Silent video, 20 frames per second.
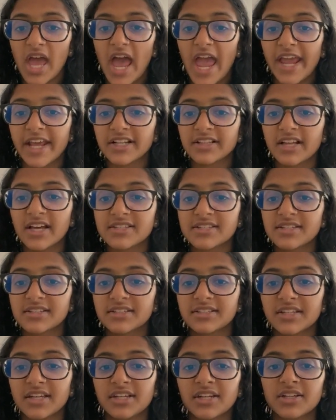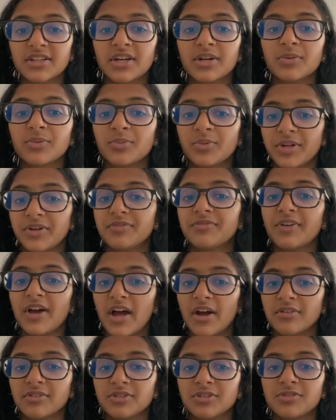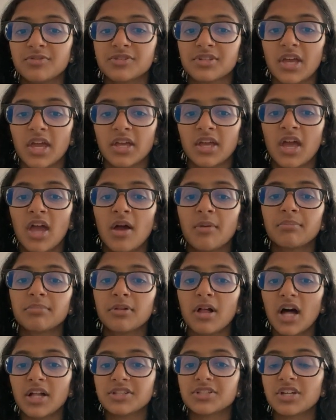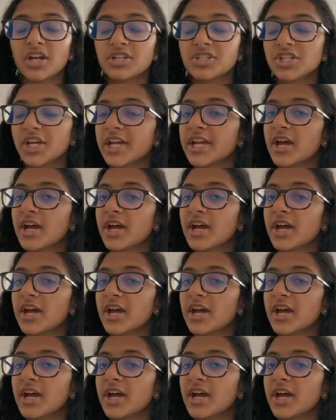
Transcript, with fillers: analyzing the data that we'd found using plots.jl,